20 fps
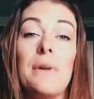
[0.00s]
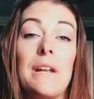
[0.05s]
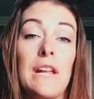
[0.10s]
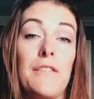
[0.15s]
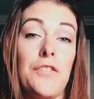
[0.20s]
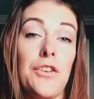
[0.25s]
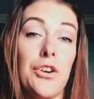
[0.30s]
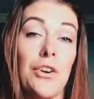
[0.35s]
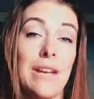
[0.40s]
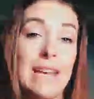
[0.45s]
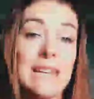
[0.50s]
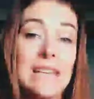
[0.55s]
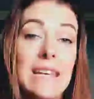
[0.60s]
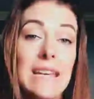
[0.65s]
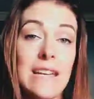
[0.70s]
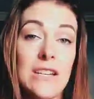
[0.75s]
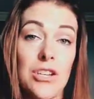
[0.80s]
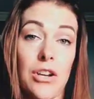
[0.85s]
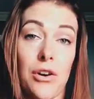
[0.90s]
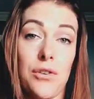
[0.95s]
But if you're
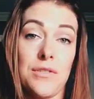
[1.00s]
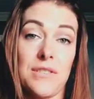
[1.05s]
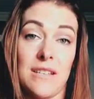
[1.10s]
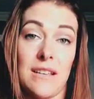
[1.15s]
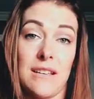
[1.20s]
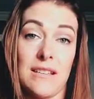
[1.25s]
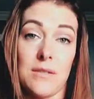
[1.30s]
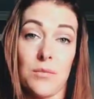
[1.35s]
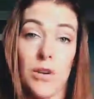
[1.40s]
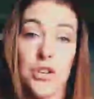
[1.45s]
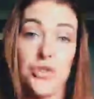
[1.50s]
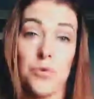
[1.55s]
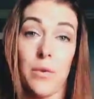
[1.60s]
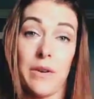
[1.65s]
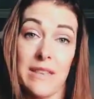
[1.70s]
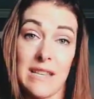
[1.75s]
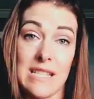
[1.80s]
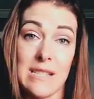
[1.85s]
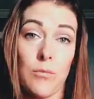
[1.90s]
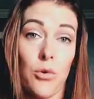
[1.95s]
in ketosis, which
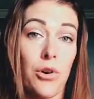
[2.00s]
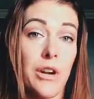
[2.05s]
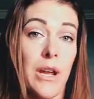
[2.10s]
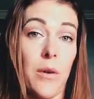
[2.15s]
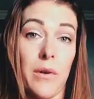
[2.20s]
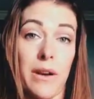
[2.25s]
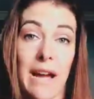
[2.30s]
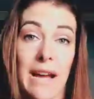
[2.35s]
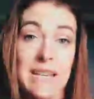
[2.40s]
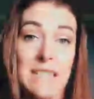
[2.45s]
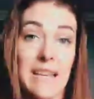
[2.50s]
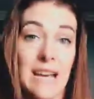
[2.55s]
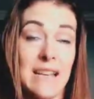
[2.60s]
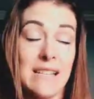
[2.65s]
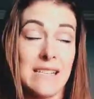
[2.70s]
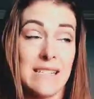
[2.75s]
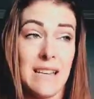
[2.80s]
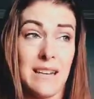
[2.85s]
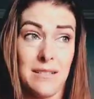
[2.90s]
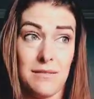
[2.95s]
when this morning when I
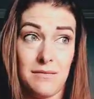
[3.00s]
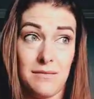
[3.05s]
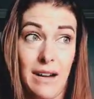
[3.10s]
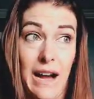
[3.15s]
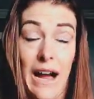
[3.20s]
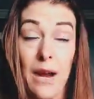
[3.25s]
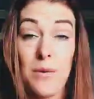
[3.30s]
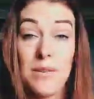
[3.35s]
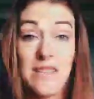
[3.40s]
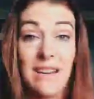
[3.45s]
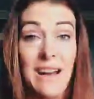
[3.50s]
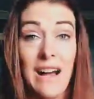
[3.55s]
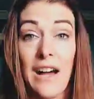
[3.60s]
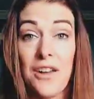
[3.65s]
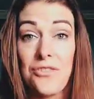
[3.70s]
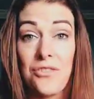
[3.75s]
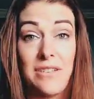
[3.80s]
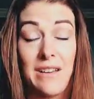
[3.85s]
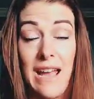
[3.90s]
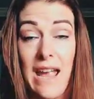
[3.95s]
tested, I was at
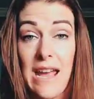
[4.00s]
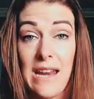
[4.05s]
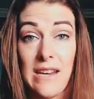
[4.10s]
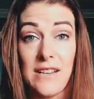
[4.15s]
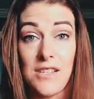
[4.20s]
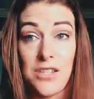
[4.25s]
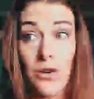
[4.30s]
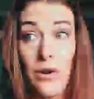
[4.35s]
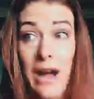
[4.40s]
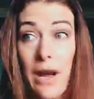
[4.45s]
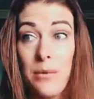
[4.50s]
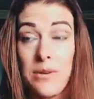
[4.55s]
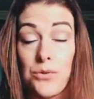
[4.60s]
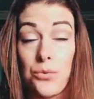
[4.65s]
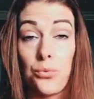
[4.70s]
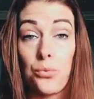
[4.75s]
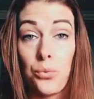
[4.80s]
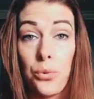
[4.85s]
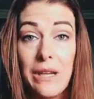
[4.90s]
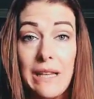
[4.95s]
180. So I
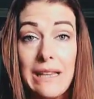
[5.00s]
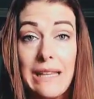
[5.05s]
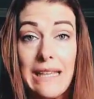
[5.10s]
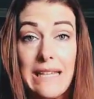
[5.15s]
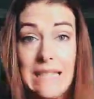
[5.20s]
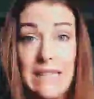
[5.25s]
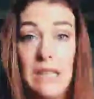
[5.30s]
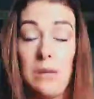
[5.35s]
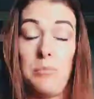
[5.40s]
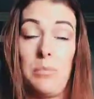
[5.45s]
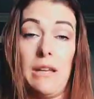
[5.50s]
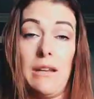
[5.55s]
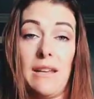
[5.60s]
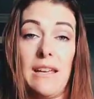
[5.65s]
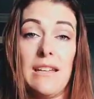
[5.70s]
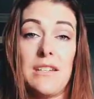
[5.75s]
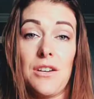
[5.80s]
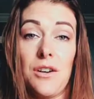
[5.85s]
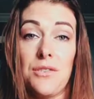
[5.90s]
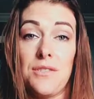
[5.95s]
was really deep
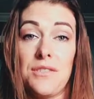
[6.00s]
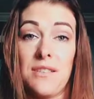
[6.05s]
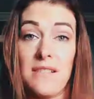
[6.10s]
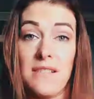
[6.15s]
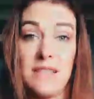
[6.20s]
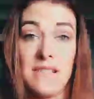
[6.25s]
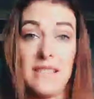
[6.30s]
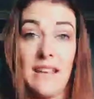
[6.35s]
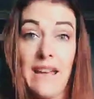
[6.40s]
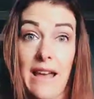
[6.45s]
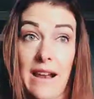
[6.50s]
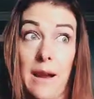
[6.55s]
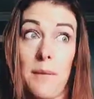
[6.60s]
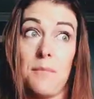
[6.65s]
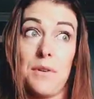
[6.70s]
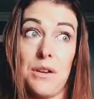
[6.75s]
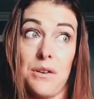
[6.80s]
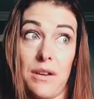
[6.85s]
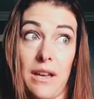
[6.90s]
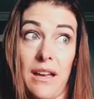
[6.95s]
in ketosis and
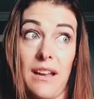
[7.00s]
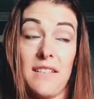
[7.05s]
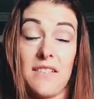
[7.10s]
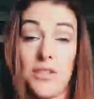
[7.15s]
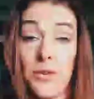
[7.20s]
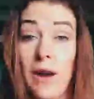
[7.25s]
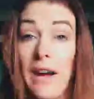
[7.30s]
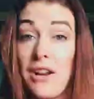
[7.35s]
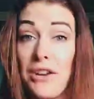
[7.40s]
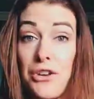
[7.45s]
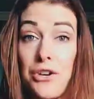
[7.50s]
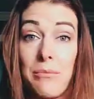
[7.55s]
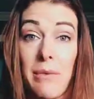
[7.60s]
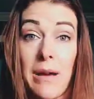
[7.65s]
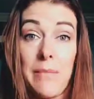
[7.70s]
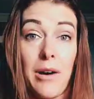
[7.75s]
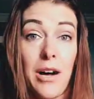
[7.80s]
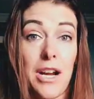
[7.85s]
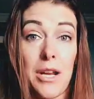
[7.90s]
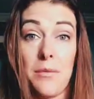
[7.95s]
I'm puking. So I knew
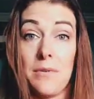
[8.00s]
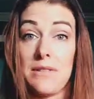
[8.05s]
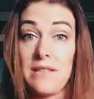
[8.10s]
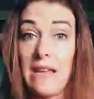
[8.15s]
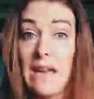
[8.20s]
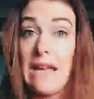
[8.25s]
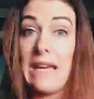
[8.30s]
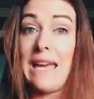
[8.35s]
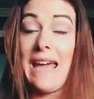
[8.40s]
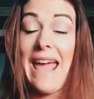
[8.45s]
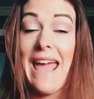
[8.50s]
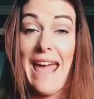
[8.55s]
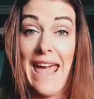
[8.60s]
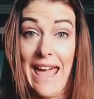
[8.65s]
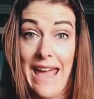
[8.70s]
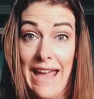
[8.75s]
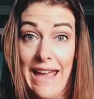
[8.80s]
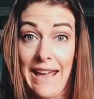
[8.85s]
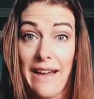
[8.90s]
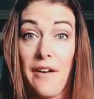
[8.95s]
my body was like,
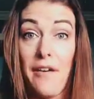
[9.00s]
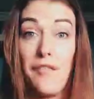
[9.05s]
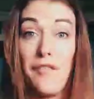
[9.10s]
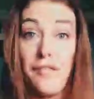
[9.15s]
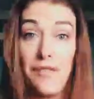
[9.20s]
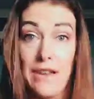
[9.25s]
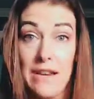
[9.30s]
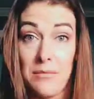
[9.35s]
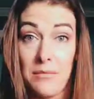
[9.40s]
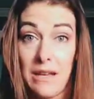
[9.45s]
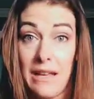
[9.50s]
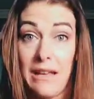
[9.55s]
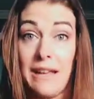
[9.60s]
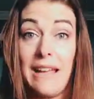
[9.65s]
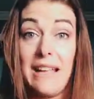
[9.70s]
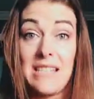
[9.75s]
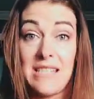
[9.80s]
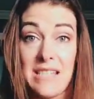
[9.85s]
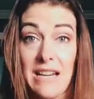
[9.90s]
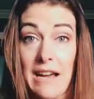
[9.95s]
hey, feed
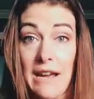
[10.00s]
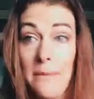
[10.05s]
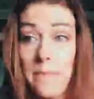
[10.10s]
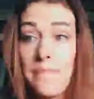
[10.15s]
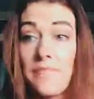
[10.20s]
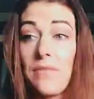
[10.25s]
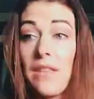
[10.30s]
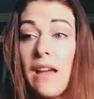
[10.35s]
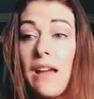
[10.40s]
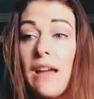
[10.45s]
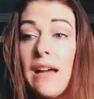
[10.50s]
me. It's time.